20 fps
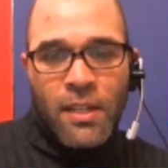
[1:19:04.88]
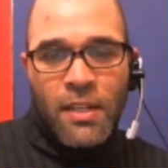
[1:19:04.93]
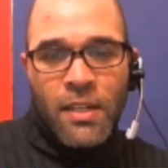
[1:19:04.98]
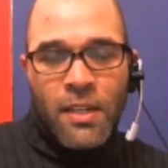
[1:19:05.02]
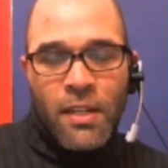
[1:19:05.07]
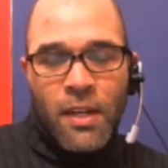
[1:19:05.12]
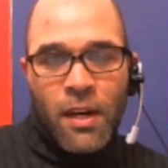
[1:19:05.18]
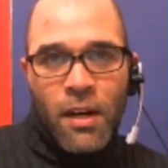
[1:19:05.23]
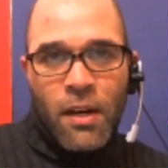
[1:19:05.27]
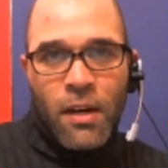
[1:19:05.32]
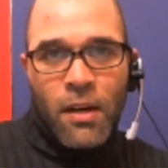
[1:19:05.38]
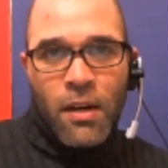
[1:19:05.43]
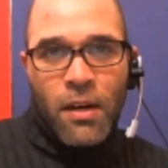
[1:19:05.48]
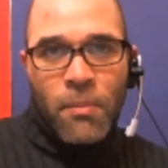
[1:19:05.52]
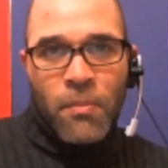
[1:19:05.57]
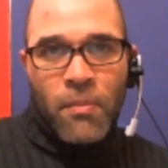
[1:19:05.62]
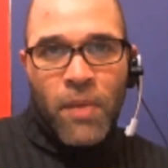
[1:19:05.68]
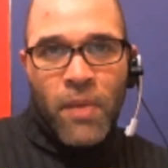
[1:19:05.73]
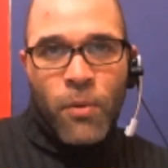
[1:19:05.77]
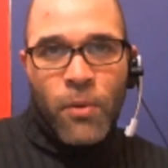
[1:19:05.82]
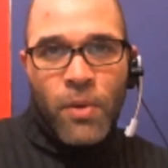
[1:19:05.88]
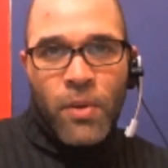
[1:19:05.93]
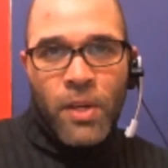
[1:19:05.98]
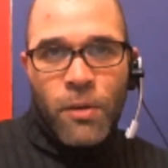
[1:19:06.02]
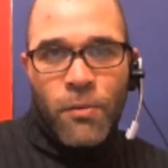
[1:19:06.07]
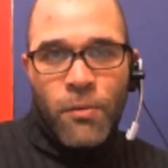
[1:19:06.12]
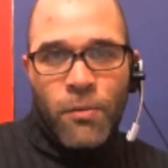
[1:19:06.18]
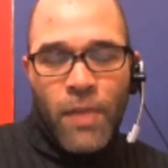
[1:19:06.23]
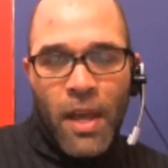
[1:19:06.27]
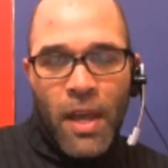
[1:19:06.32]
I wonder
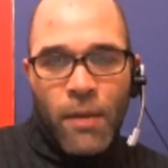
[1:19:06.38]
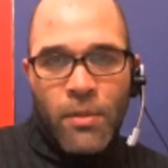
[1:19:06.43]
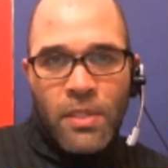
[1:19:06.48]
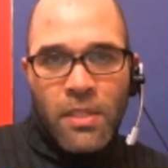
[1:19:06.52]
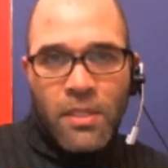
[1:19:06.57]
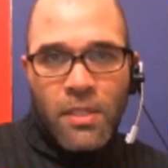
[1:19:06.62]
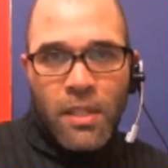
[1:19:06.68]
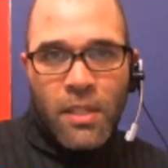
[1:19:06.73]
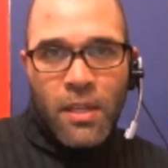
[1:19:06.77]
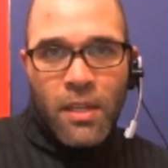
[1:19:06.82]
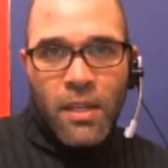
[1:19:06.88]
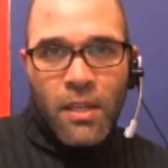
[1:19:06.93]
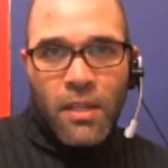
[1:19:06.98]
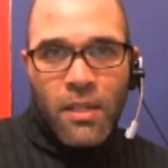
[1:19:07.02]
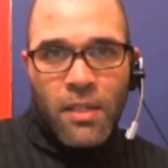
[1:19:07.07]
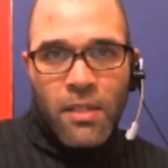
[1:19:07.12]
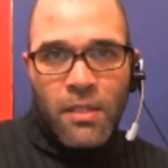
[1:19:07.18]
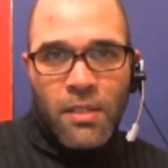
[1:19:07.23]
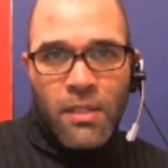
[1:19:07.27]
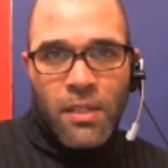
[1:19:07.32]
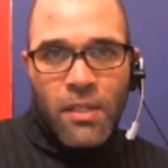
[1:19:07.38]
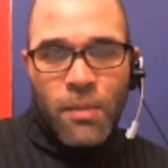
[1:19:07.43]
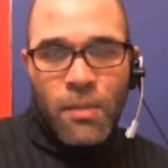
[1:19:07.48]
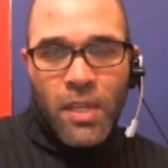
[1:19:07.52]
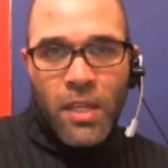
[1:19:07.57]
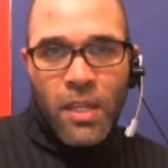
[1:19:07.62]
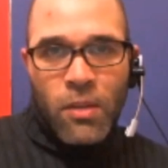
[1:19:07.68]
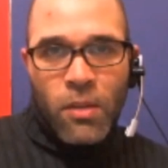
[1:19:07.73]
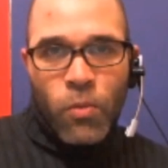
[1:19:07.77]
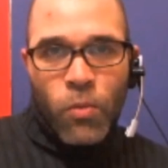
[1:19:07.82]
if that was
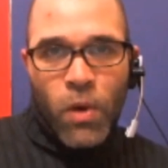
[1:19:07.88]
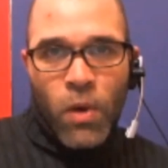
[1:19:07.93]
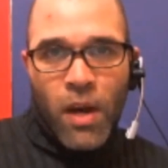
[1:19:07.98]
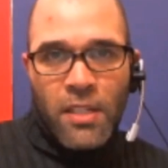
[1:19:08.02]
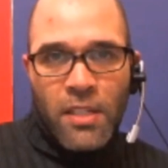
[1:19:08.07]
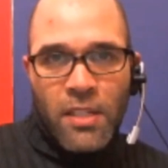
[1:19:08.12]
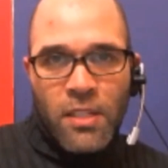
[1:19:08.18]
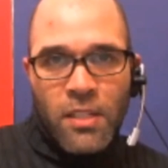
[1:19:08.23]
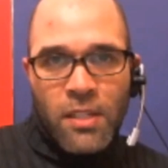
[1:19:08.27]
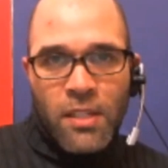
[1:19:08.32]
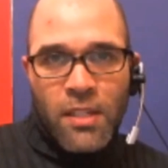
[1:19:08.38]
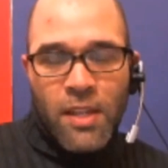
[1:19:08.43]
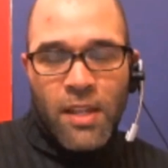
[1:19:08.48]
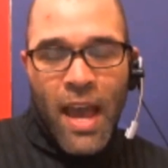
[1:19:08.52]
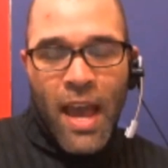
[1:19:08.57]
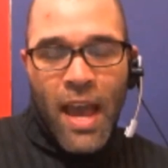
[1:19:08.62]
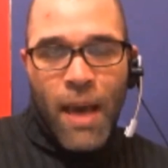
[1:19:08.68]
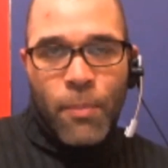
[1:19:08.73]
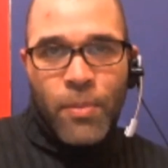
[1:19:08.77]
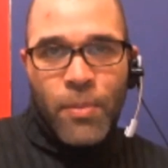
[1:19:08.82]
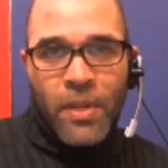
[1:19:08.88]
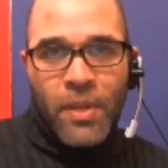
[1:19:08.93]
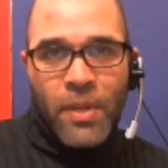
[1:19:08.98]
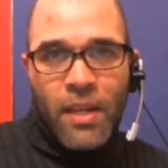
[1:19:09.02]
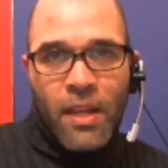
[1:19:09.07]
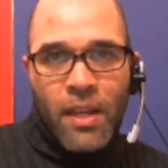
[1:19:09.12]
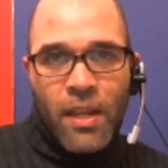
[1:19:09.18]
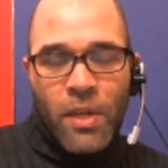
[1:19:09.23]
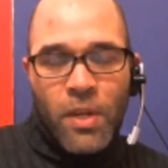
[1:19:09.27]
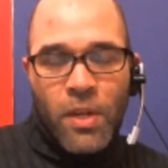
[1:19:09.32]
something you watched happen,
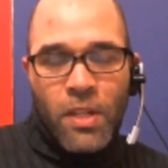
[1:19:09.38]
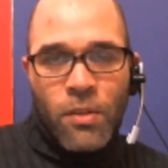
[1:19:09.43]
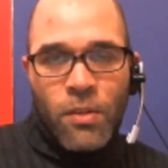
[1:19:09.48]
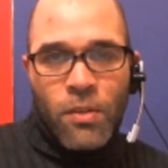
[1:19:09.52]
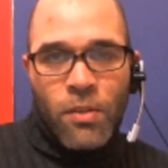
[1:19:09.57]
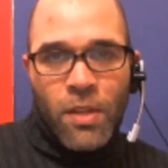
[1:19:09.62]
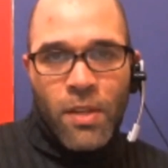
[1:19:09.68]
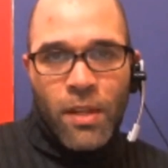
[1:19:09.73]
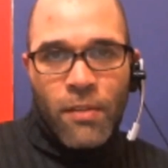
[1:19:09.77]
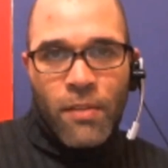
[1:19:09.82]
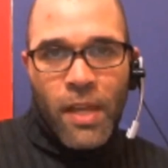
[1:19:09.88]
and what you think of that